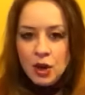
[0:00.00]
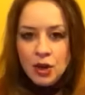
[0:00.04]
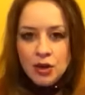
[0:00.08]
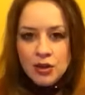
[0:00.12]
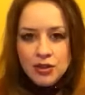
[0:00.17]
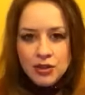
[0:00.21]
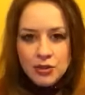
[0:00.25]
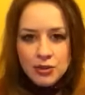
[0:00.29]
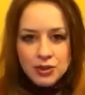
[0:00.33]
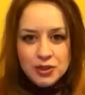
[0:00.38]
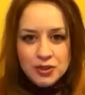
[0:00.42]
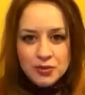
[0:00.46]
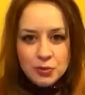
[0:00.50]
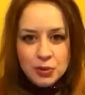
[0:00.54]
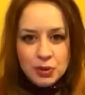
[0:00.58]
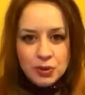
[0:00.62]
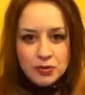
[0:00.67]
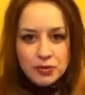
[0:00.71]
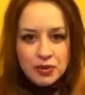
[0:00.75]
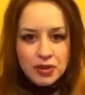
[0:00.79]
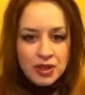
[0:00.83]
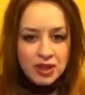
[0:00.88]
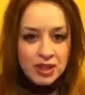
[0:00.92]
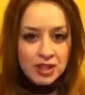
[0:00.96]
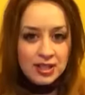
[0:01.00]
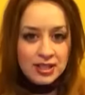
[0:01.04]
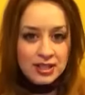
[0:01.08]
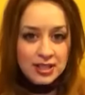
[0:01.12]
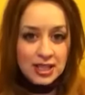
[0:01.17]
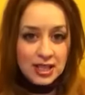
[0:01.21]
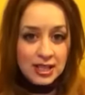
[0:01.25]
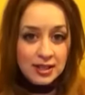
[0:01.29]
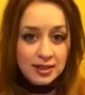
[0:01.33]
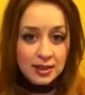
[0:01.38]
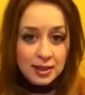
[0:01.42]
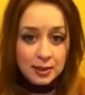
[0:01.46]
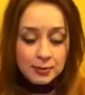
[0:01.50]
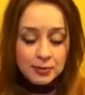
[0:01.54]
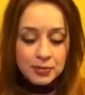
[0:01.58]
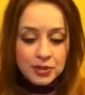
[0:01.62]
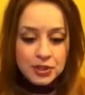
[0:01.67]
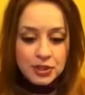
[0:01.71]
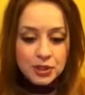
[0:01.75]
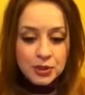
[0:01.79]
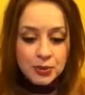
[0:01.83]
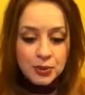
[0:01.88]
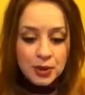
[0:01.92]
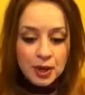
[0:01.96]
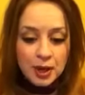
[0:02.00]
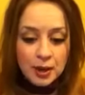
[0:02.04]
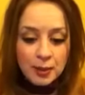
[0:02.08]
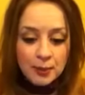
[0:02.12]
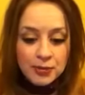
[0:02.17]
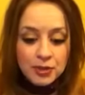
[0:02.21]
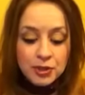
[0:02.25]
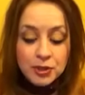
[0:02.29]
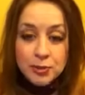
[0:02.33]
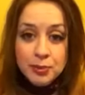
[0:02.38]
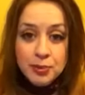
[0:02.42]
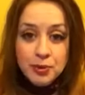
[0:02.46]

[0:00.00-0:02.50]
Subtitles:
all sorts of wonderful things in them to